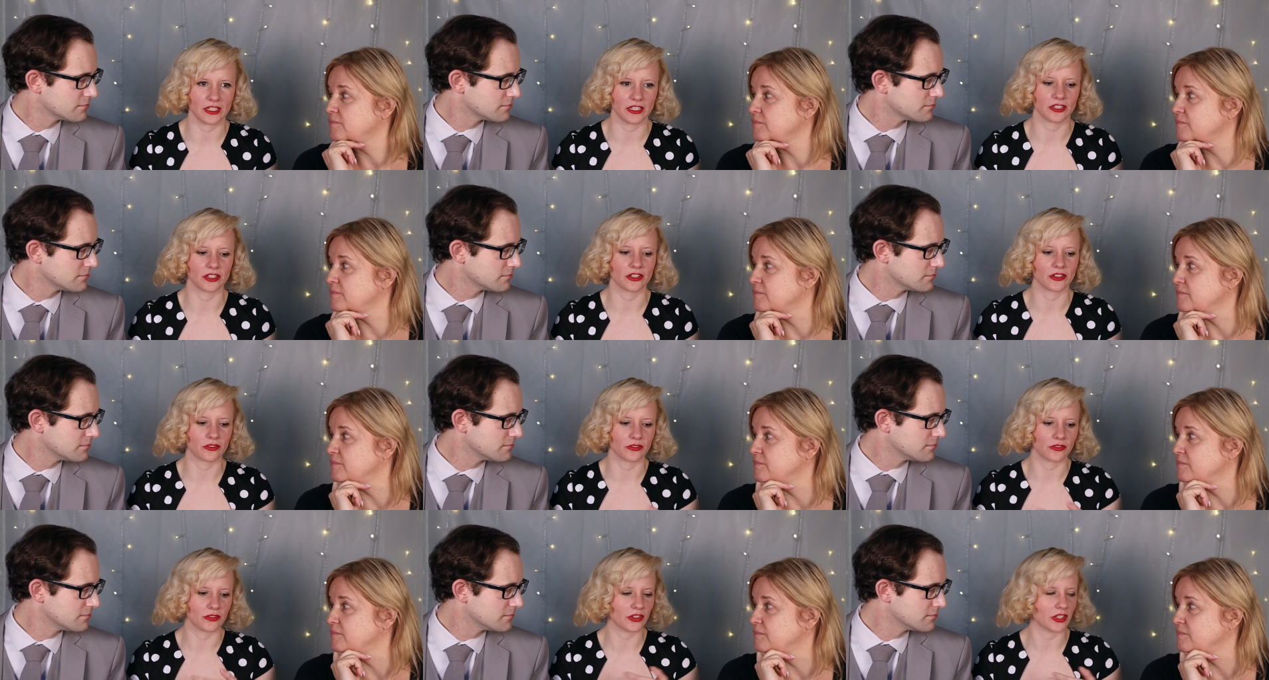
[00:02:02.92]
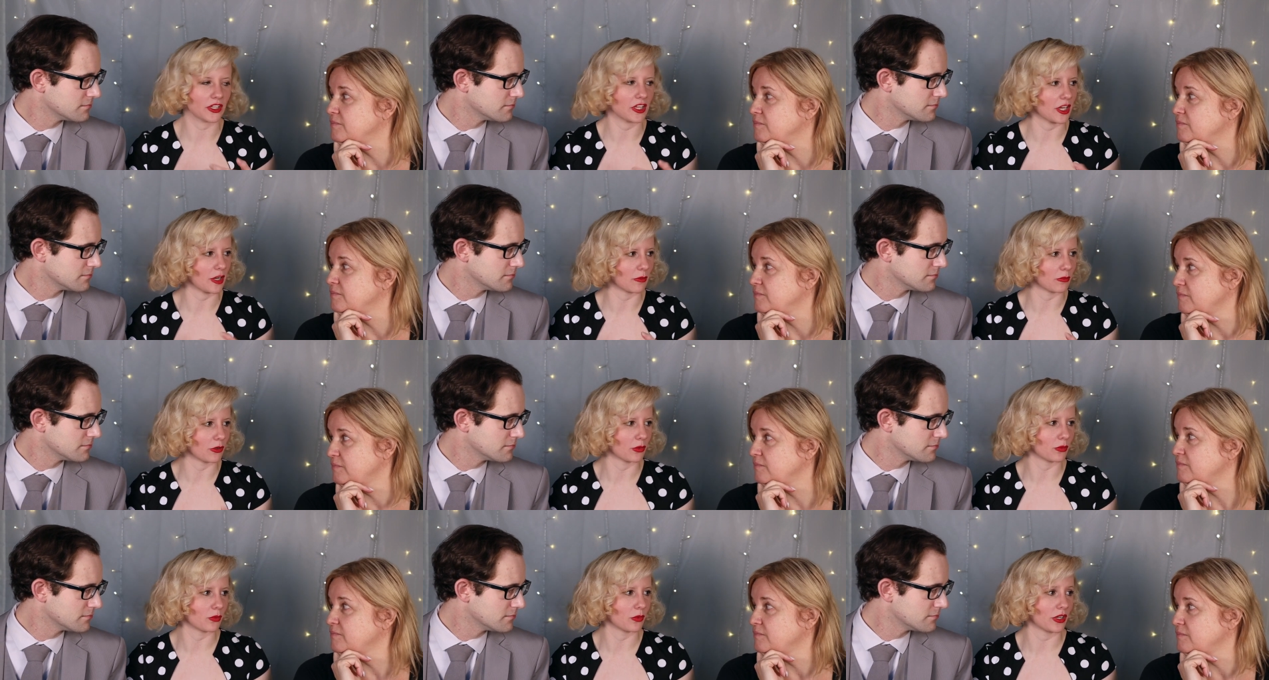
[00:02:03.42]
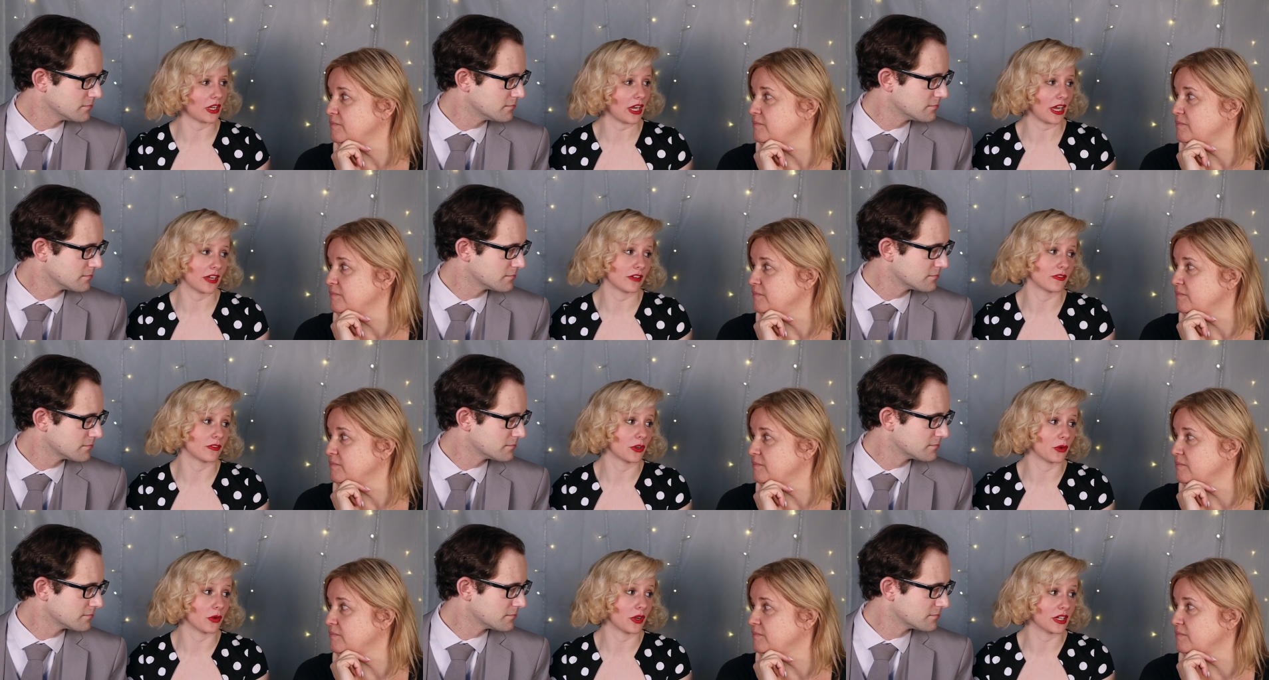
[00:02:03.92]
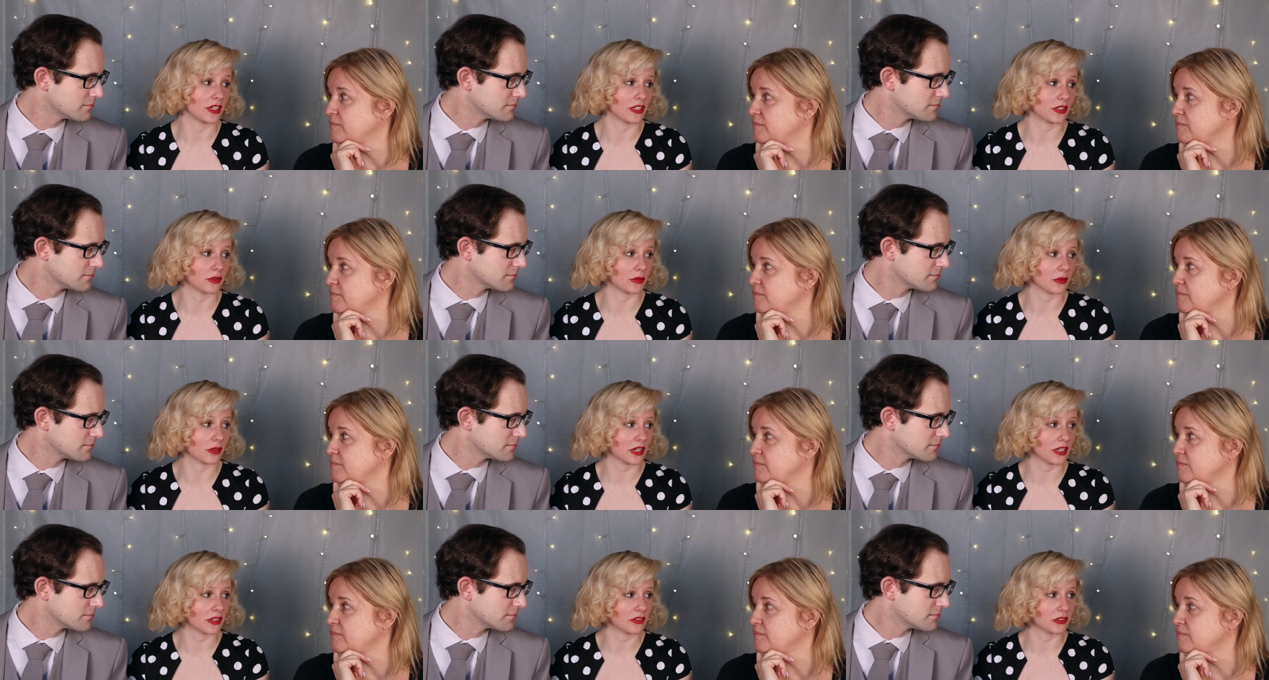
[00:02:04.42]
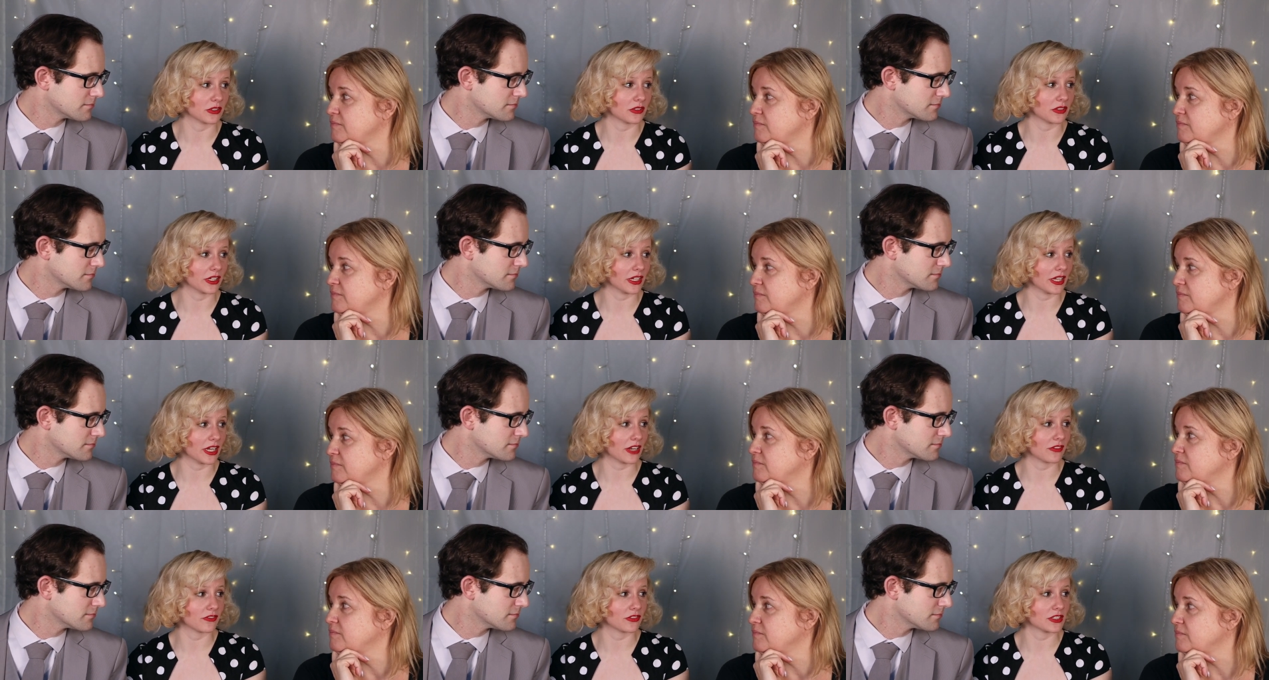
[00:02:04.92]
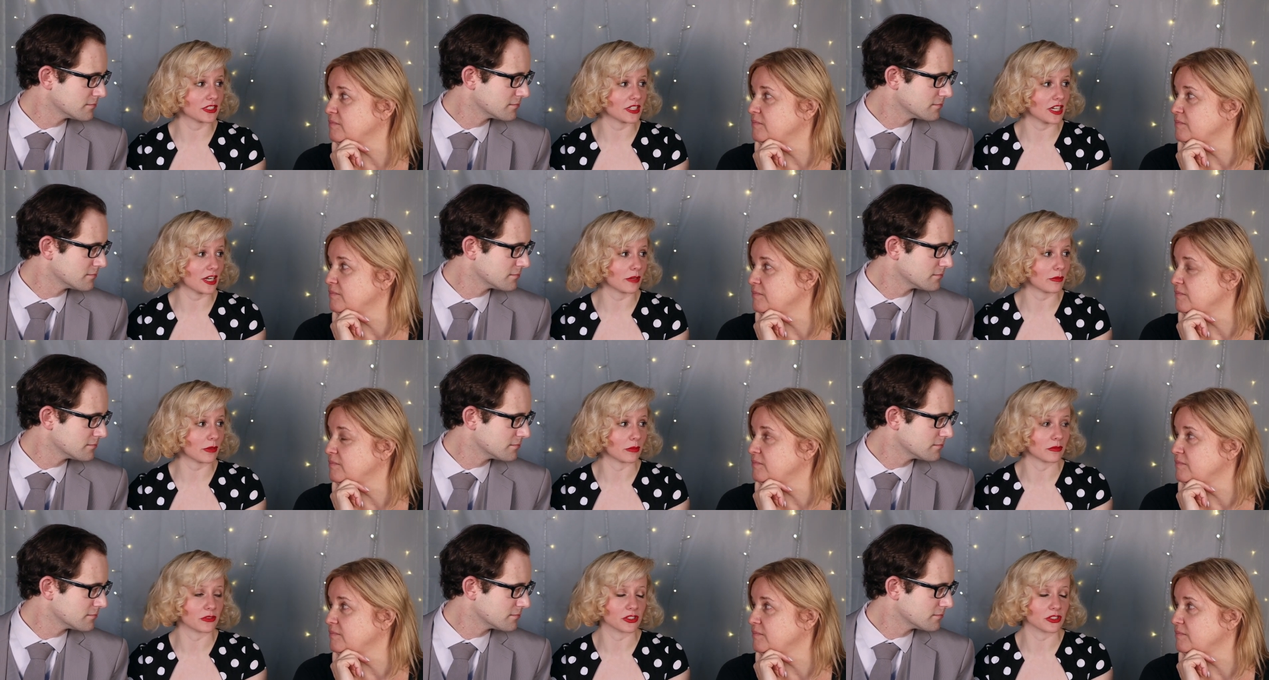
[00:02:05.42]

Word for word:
Speaker 1: end of the camera, we I have no idea what I look like half the time.